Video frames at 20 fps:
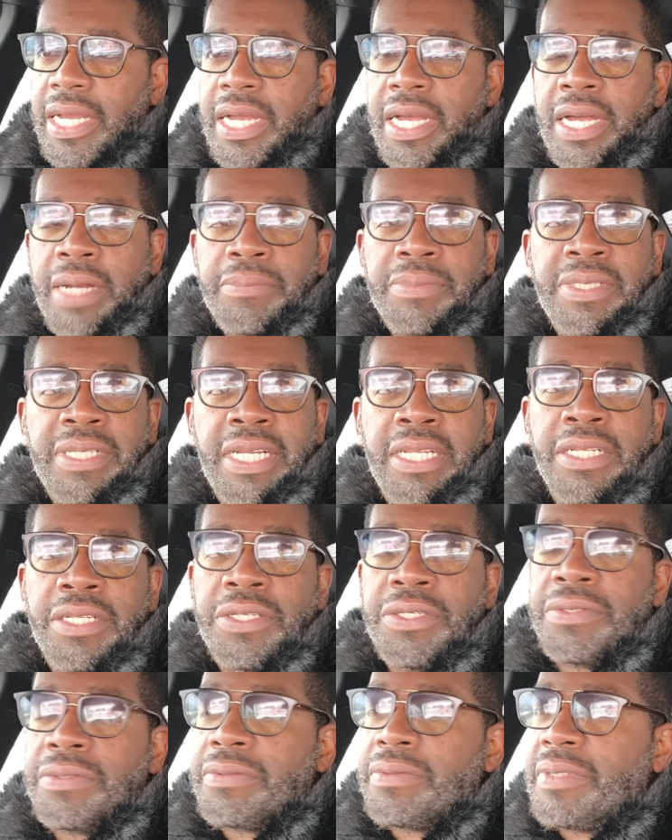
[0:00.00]
I'm telling
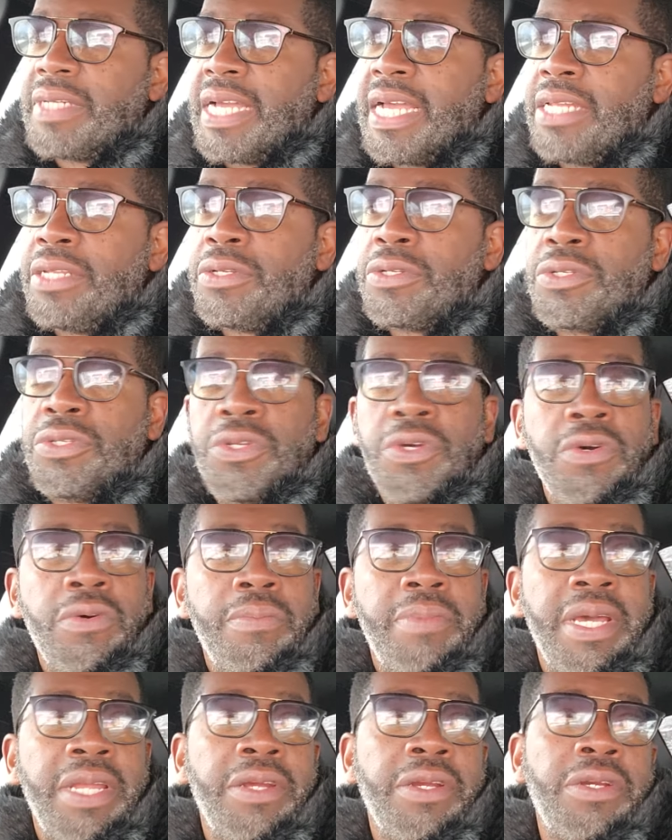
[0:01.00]
you, and there's no
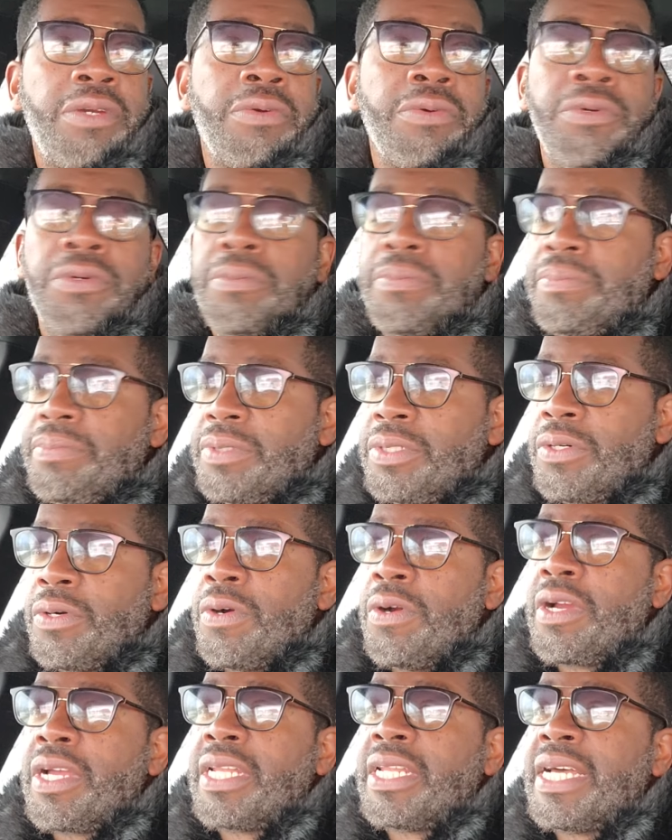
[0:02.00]
better group to
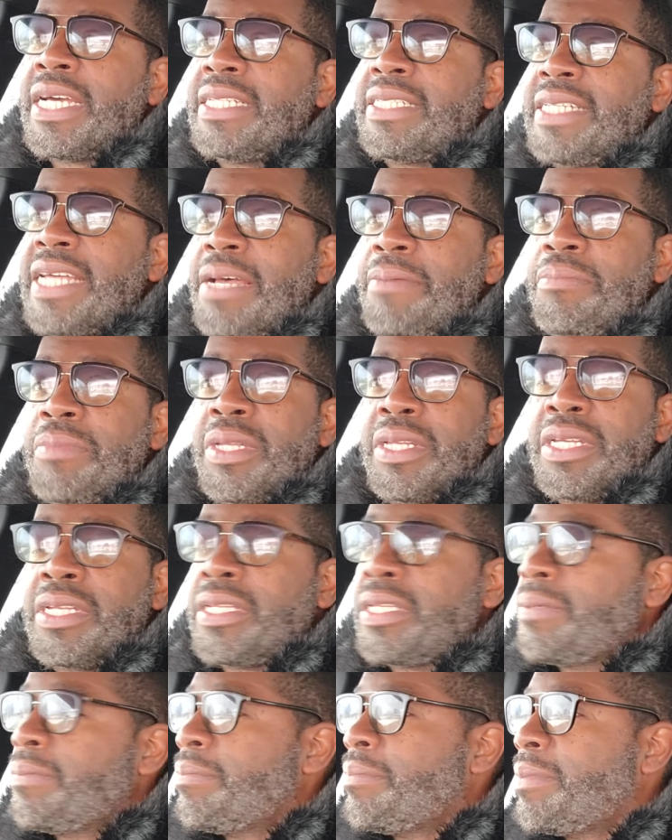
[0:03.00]
organize that
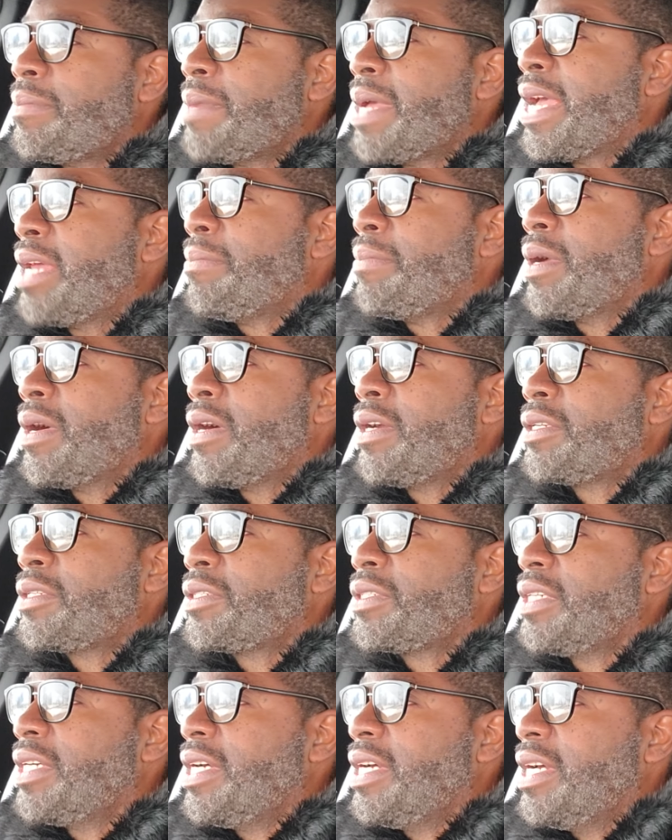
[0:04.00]
million man
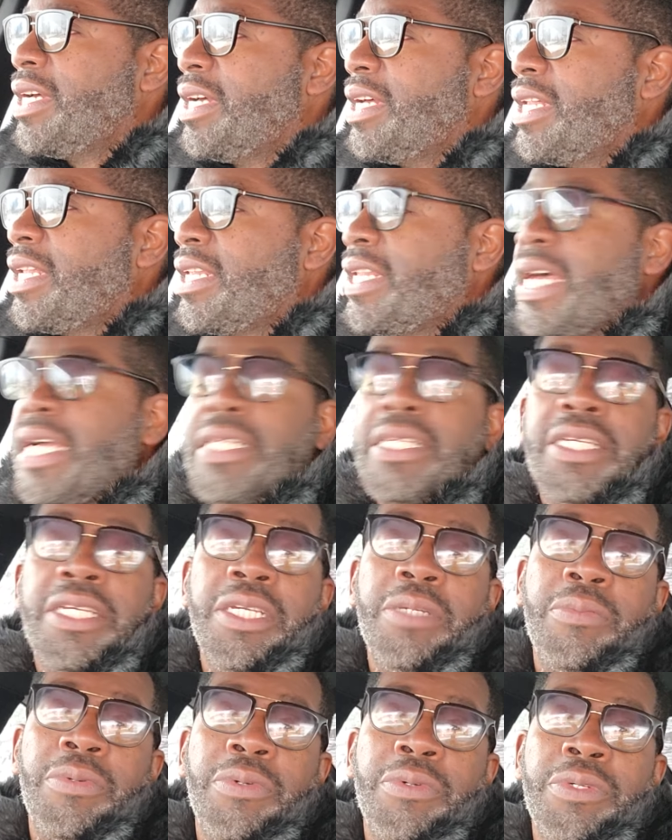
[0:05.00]
march like the
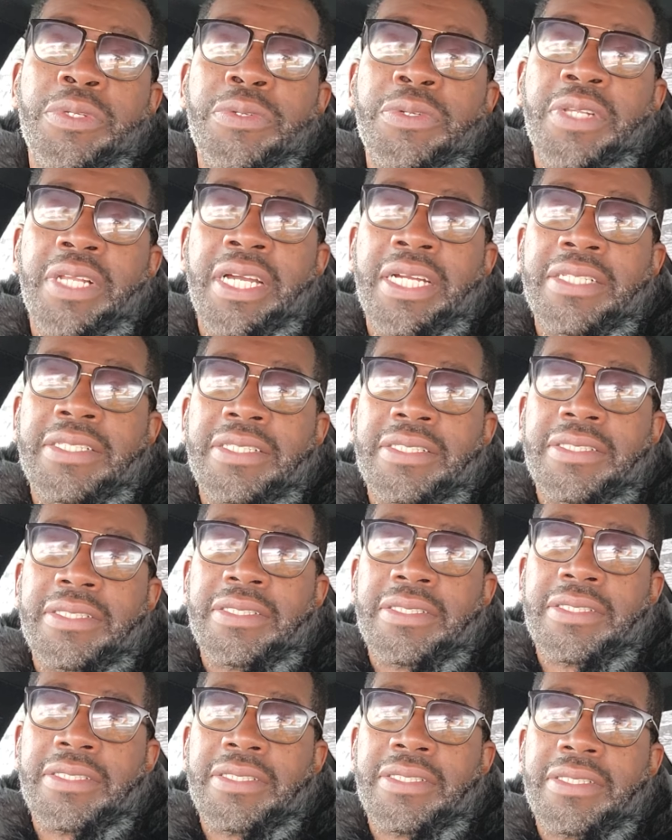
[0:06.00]
Hebrew Israelites,
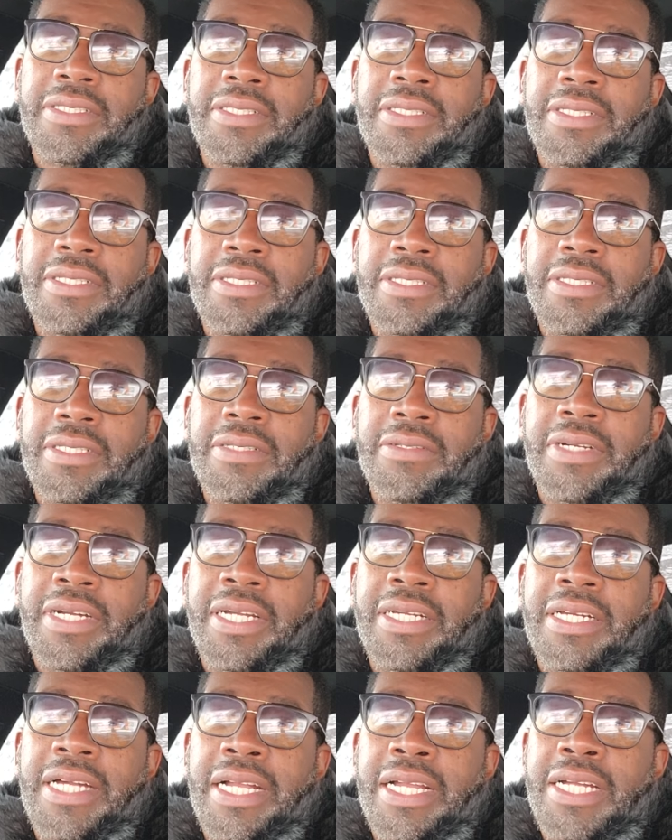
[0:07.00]

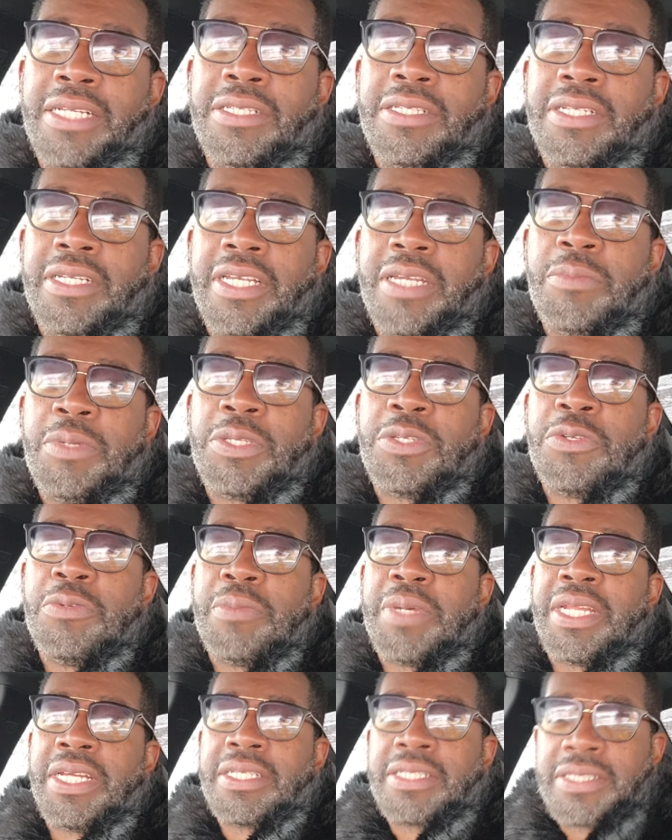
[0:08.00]
right? Give me 2
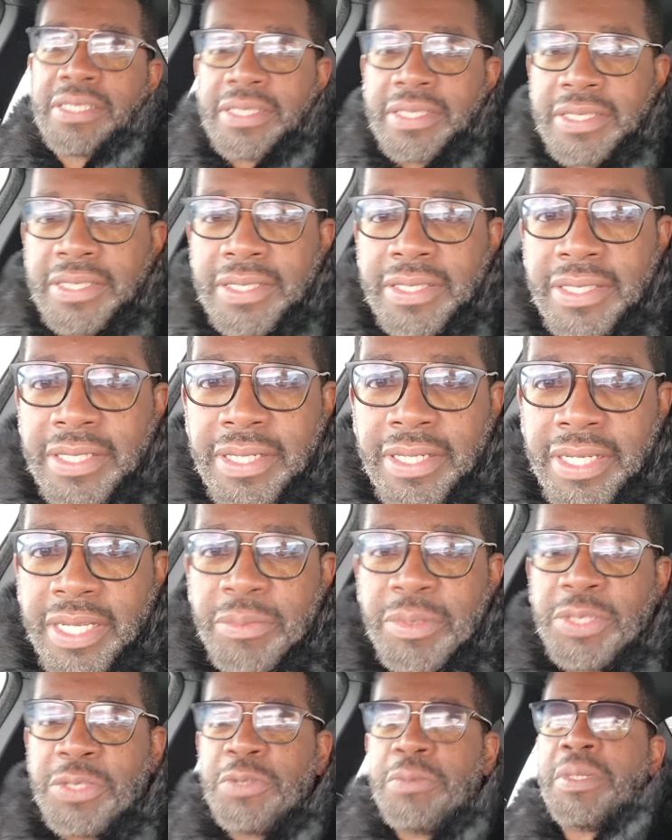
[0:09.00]
minutes
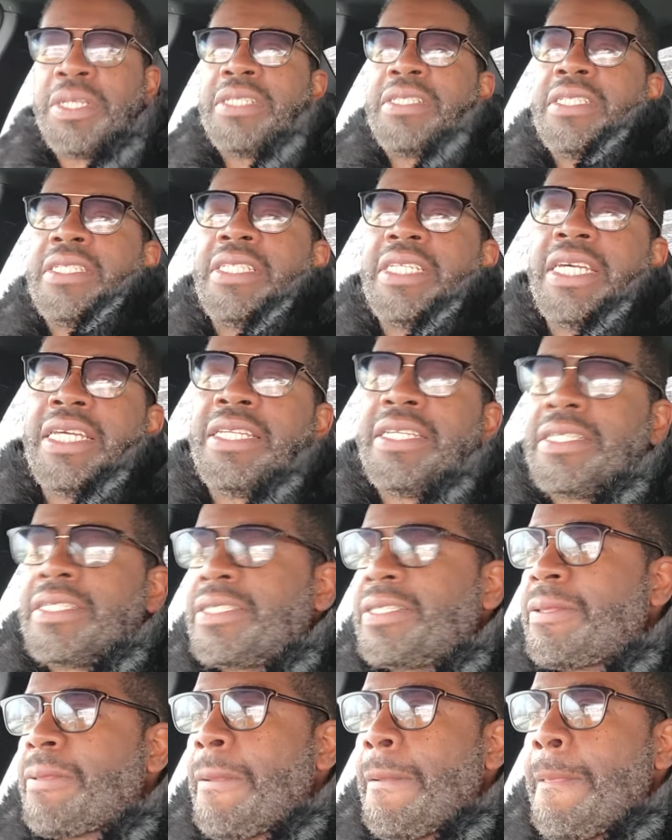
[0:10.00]
to say
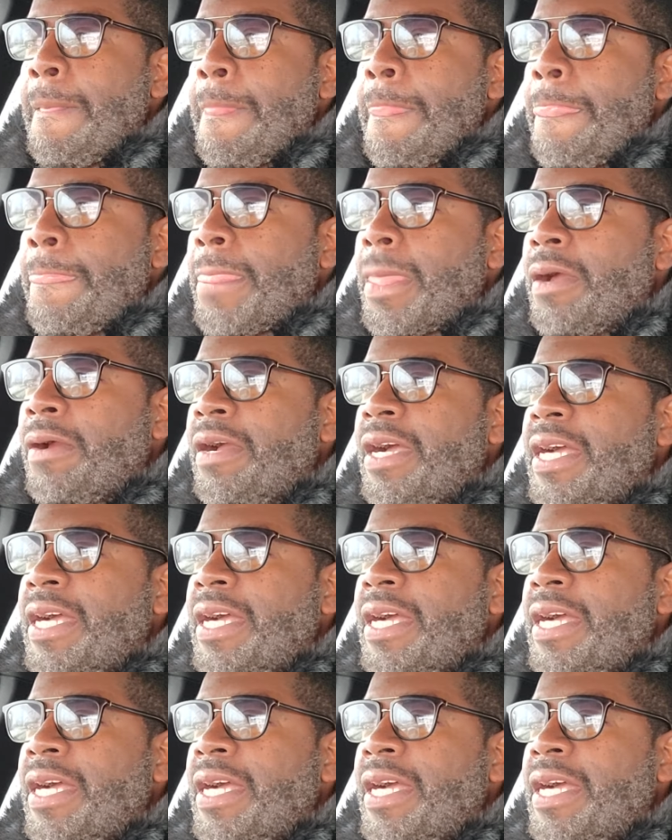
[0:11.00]
this, all